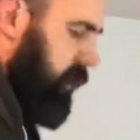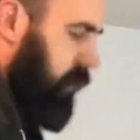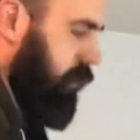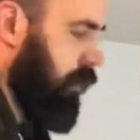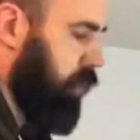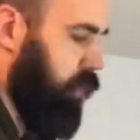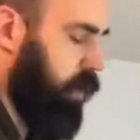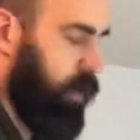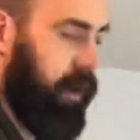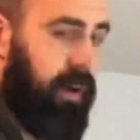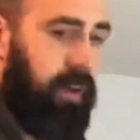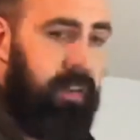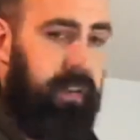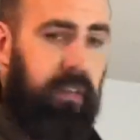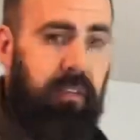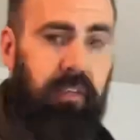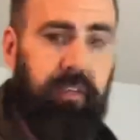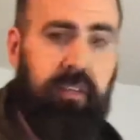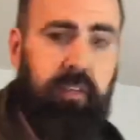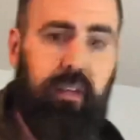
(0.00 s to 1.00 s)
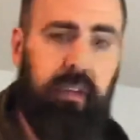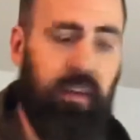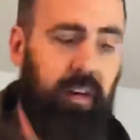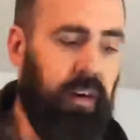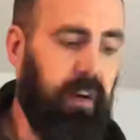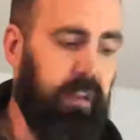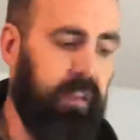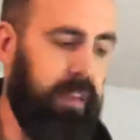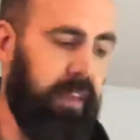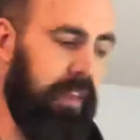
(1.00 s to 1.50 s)
Gorin, this is
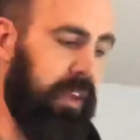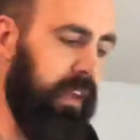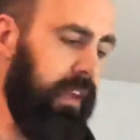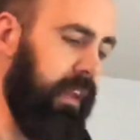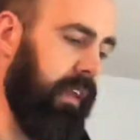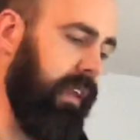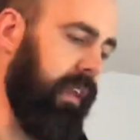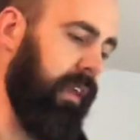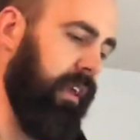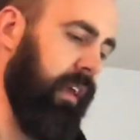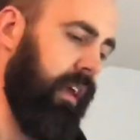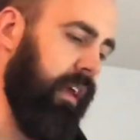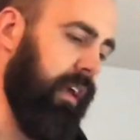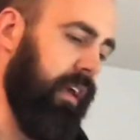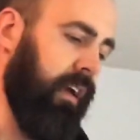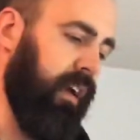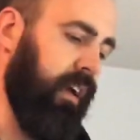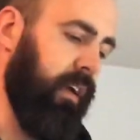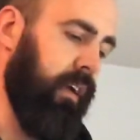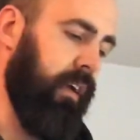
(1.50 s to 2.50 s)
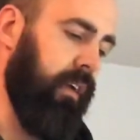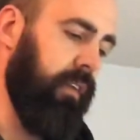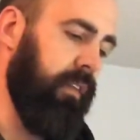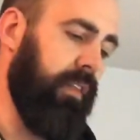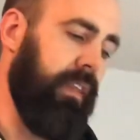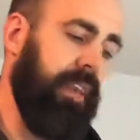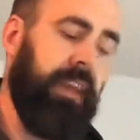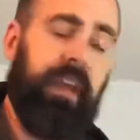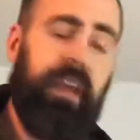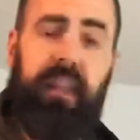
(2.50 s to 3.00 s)
called the
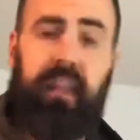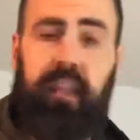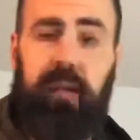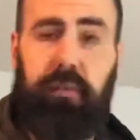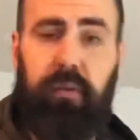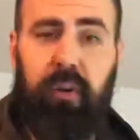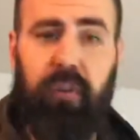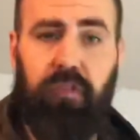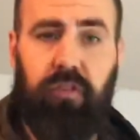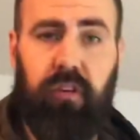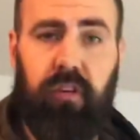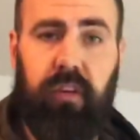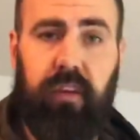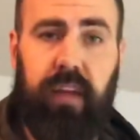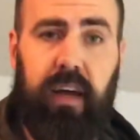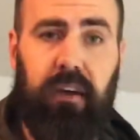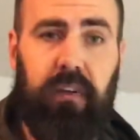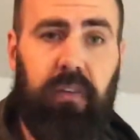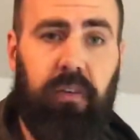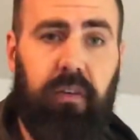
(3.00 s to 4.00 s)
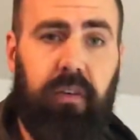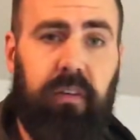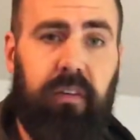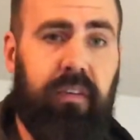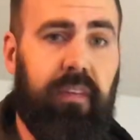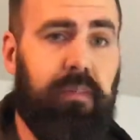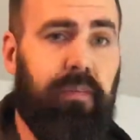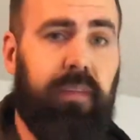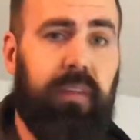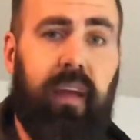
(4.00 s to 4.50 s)
Dean the Butcher. Now Gorin
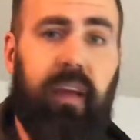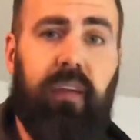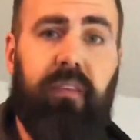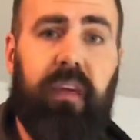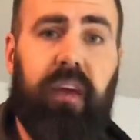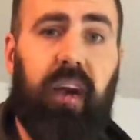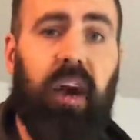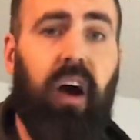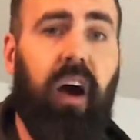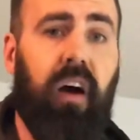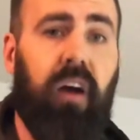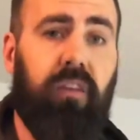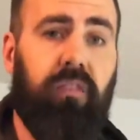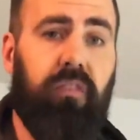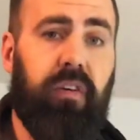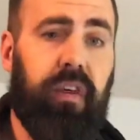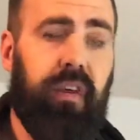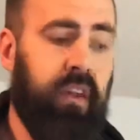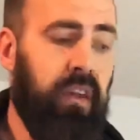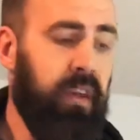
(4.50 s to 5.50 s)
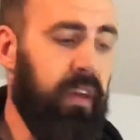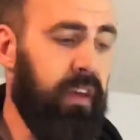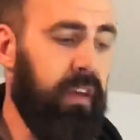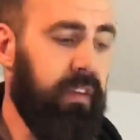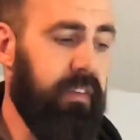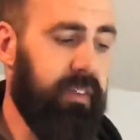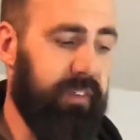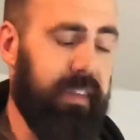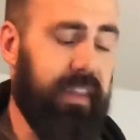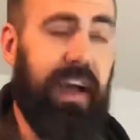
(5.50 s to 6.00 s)
seems to have like 100
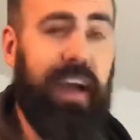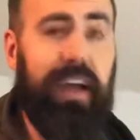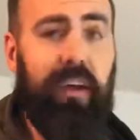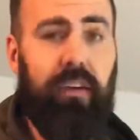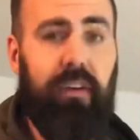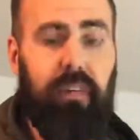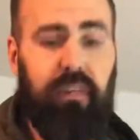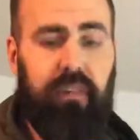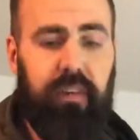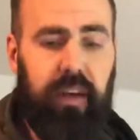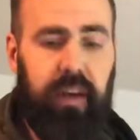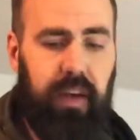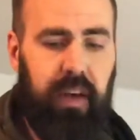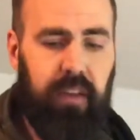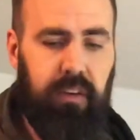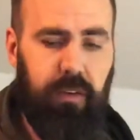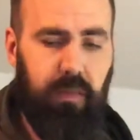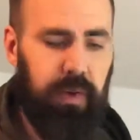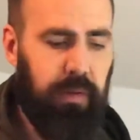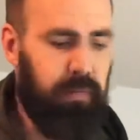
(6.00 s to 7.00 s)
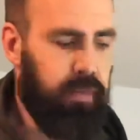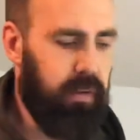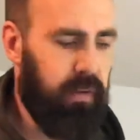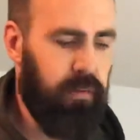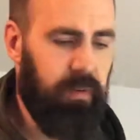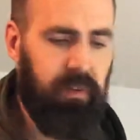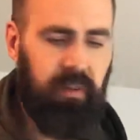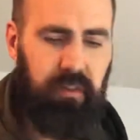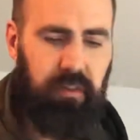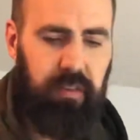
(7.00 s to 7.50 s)
styles on their website,
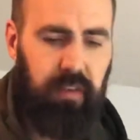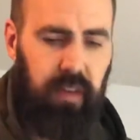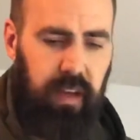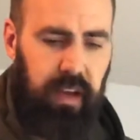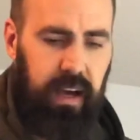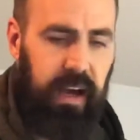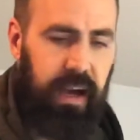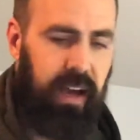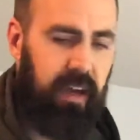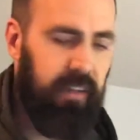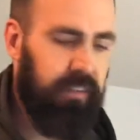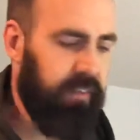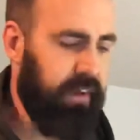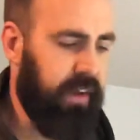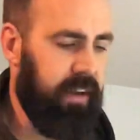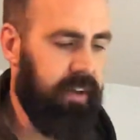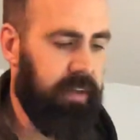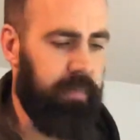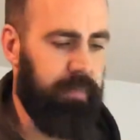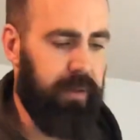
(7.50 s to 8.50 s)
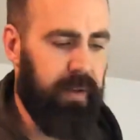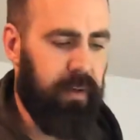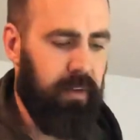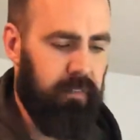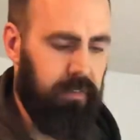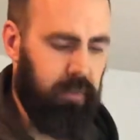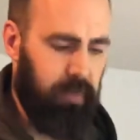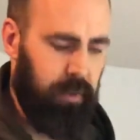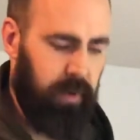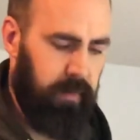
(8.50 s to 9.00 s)
which is, I find, a bit
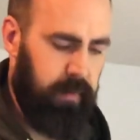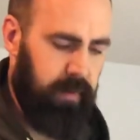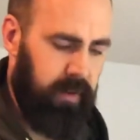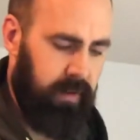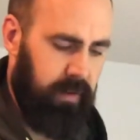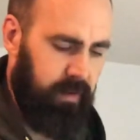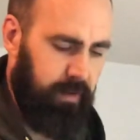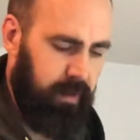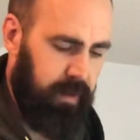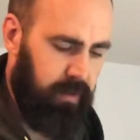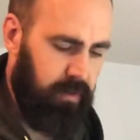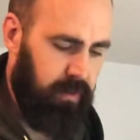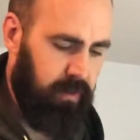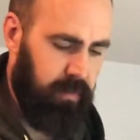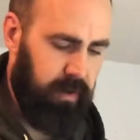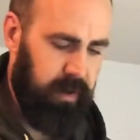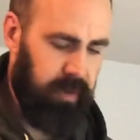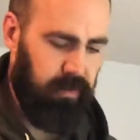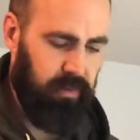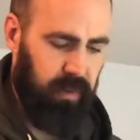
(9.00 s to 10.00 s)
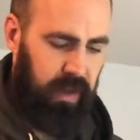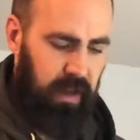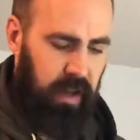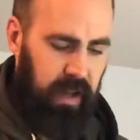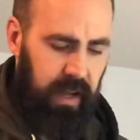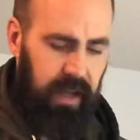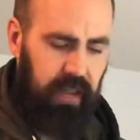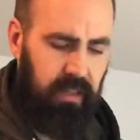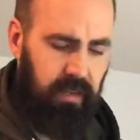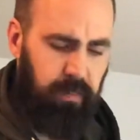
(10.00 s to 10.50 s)
overwhelming, a bit too much.
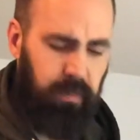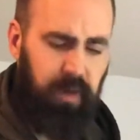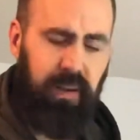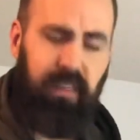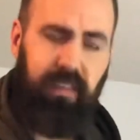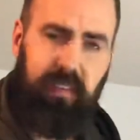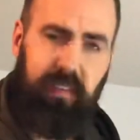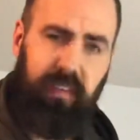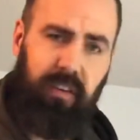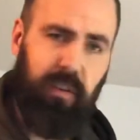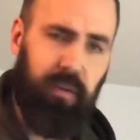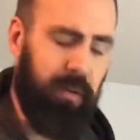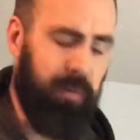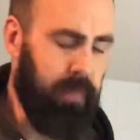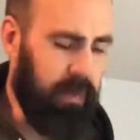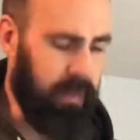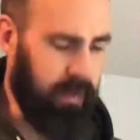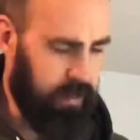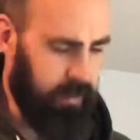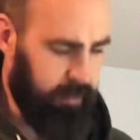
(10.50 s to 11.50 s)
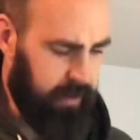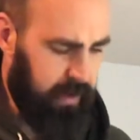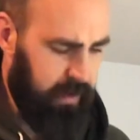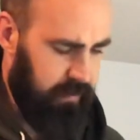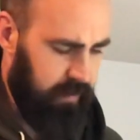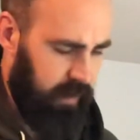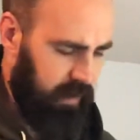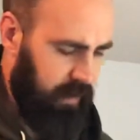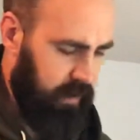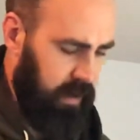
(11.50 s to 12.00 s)
And the prices go up a little bit
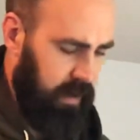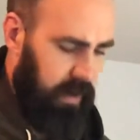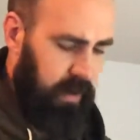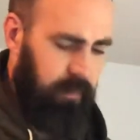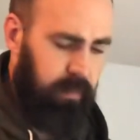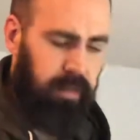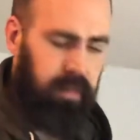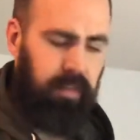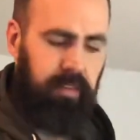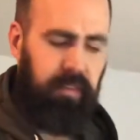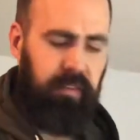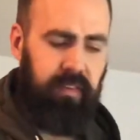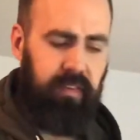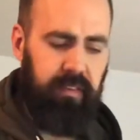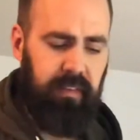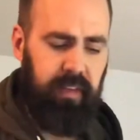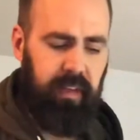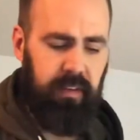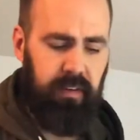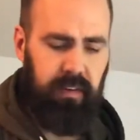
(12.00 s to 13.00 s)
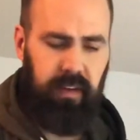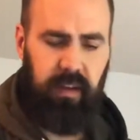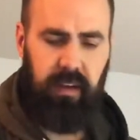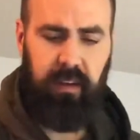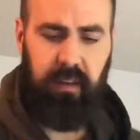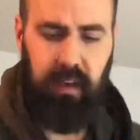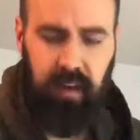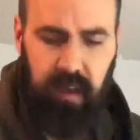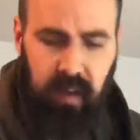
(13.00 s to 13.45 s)
every year. But this is a center dent.